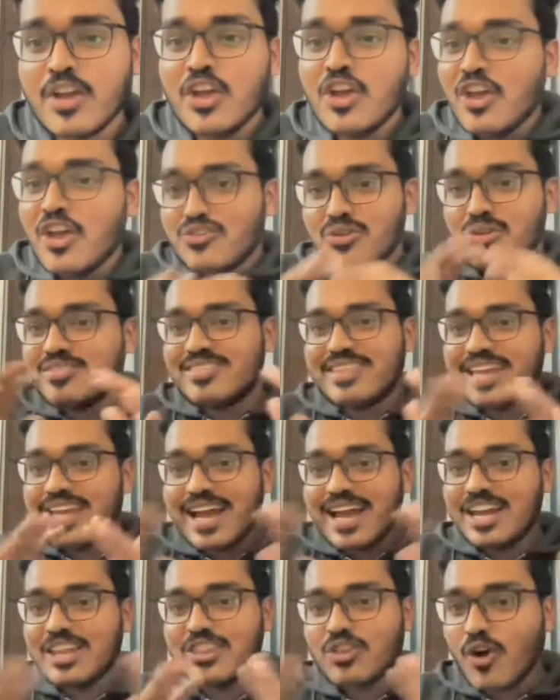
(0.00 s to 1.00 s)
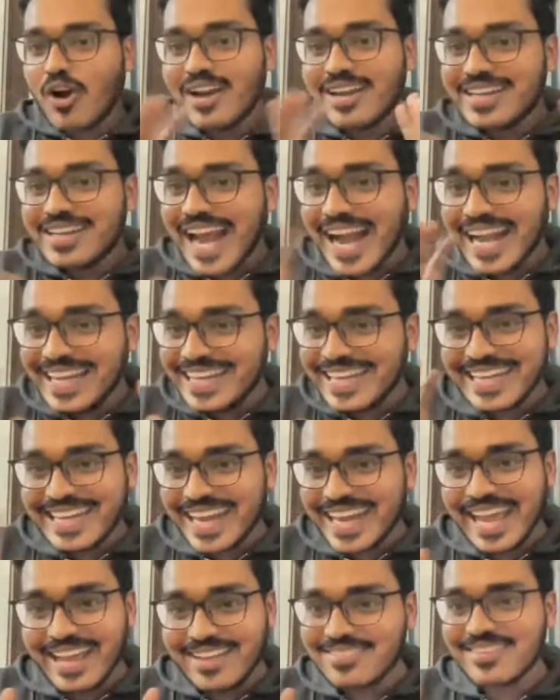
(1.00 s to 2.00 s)
So they are not that tech
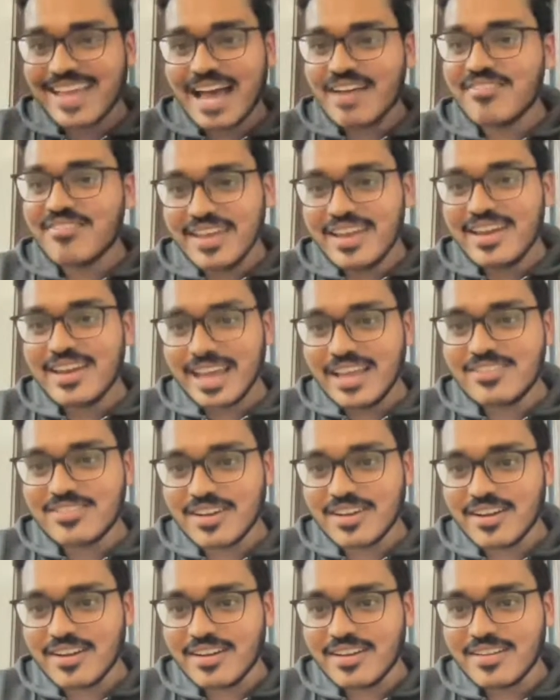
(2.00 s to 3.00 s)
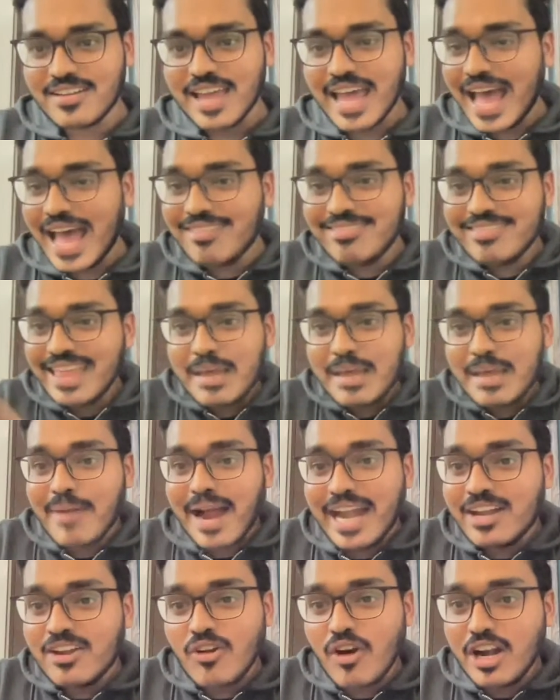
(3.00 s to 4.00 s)
savvy in nature. And they might
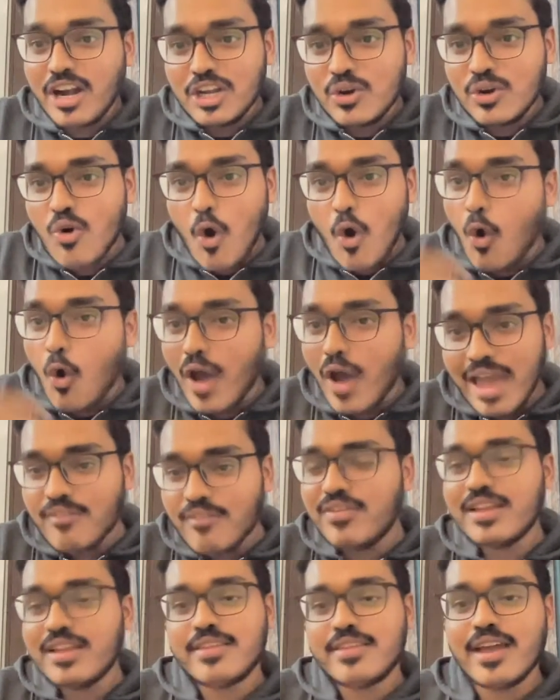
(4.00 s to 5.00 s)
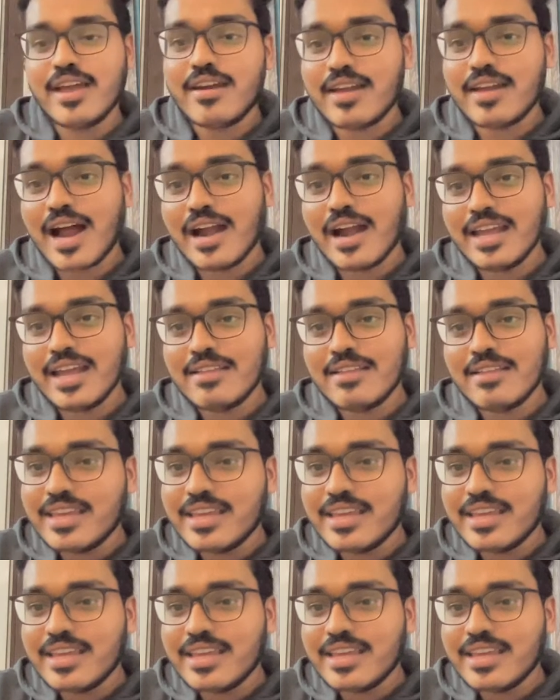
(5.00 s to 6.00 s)
not know everything regarding the
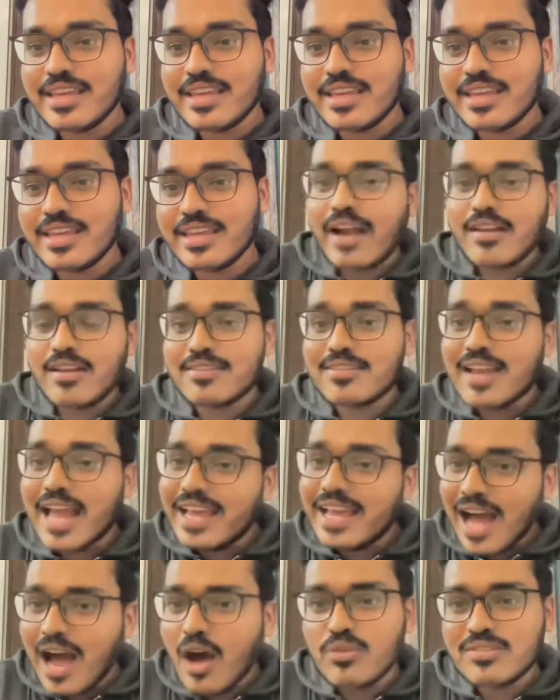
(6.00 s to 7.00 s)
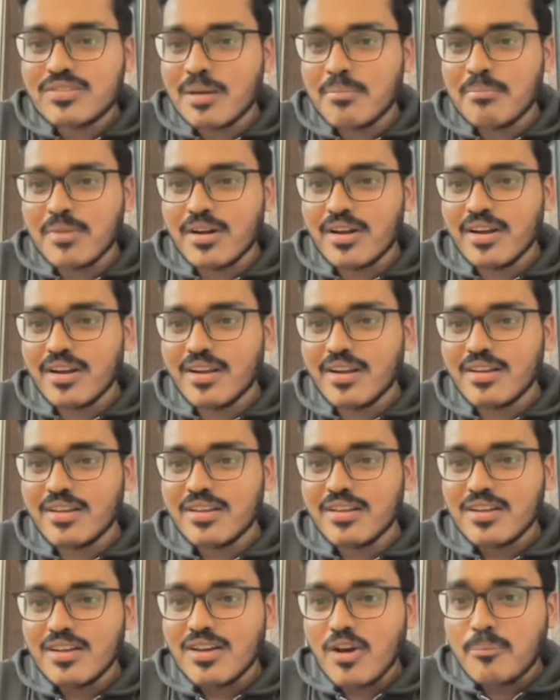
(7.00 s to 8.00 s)
addresses like house number,
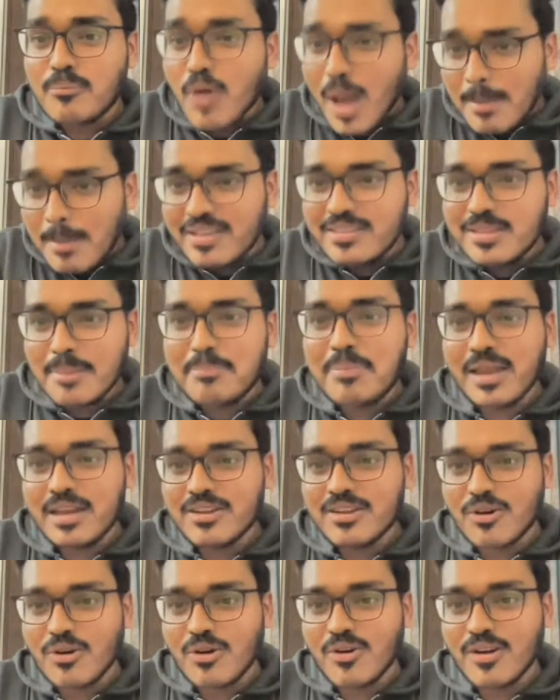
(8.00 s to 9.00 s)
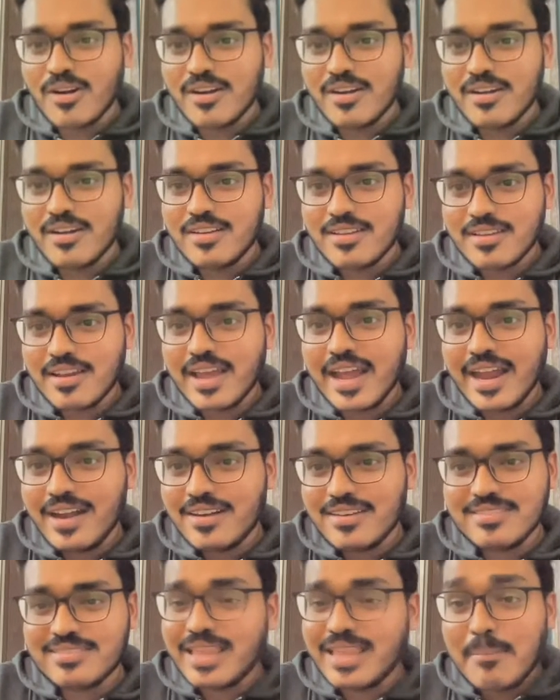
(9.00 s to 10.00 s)
probably the pin code, right?
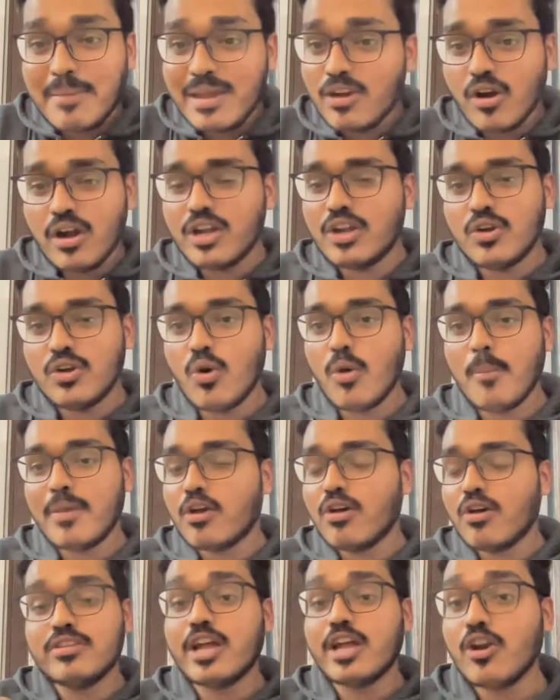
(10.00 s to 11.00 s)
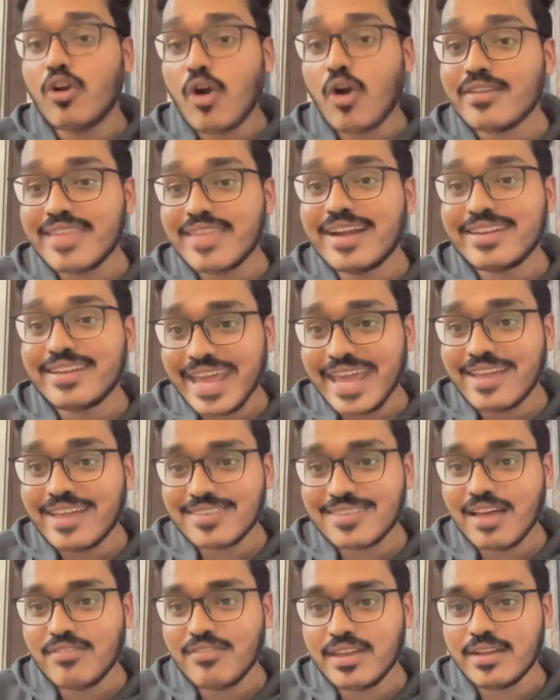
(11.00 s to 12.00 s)
They may not know because they are not that tech
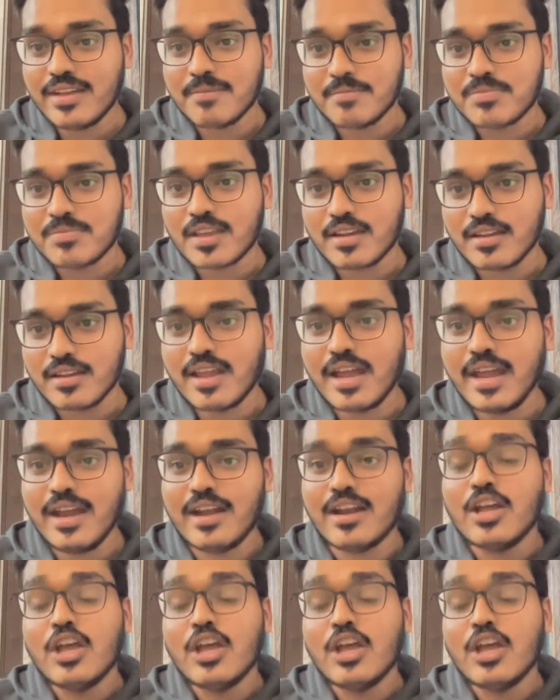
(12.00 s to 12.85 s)
savvy, right?